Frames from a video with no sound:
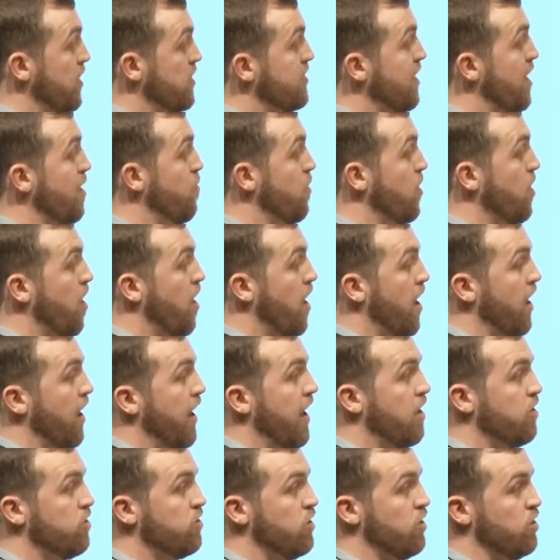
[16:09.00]
REST API
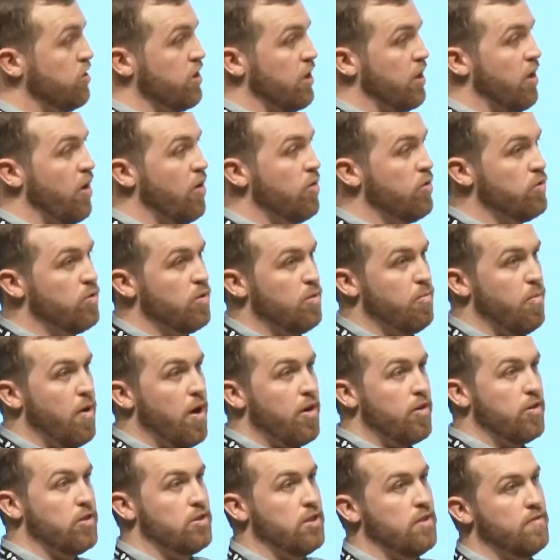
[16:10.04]
allows you to go to a
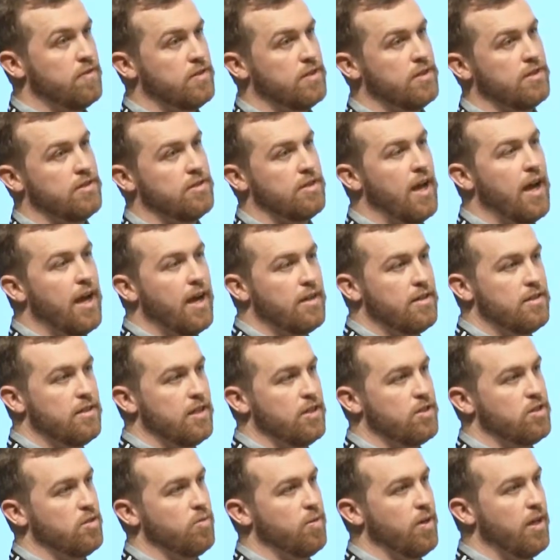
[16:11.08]
microservices
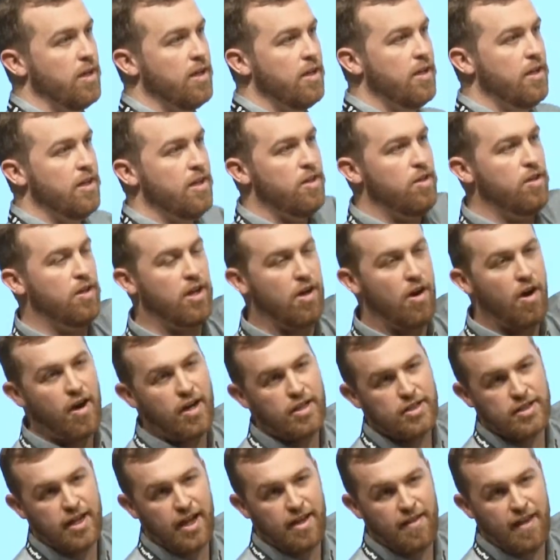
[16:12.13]
architecture where you can
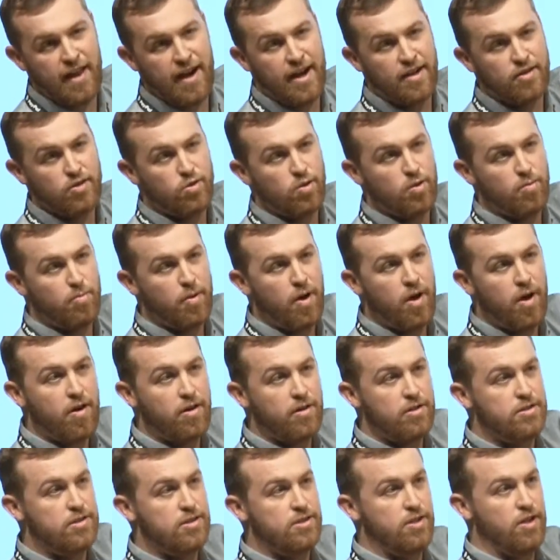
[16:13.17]
isolate that out into a
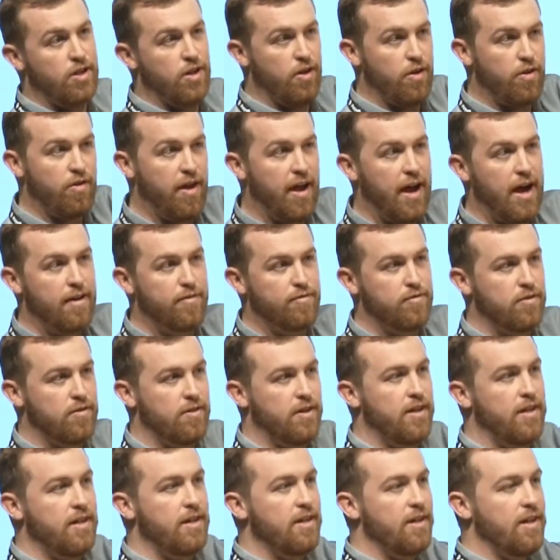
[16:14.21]
box, you can look
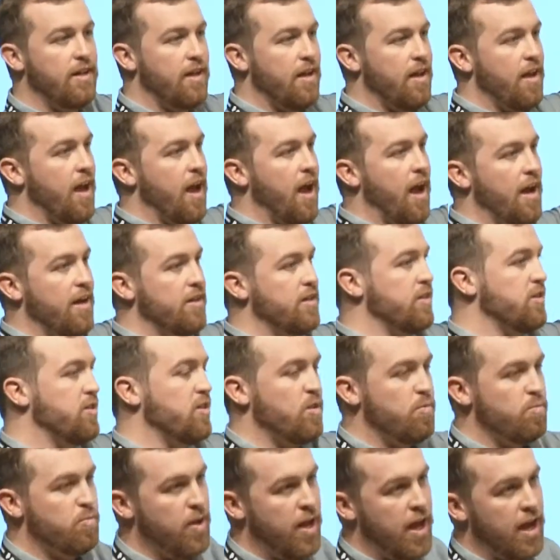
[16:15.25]
after it, and it
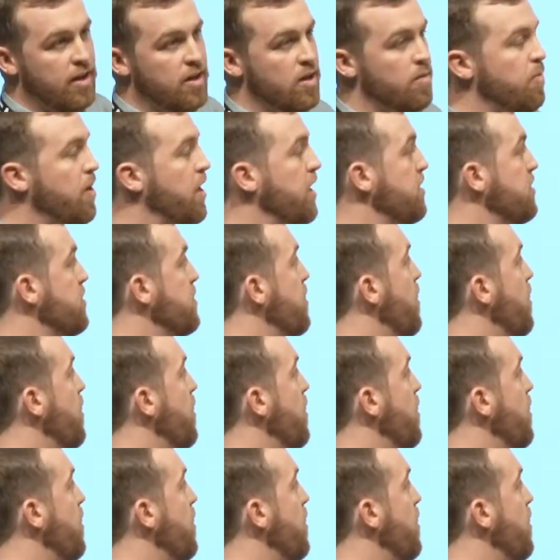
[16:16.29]
doesn't impact the main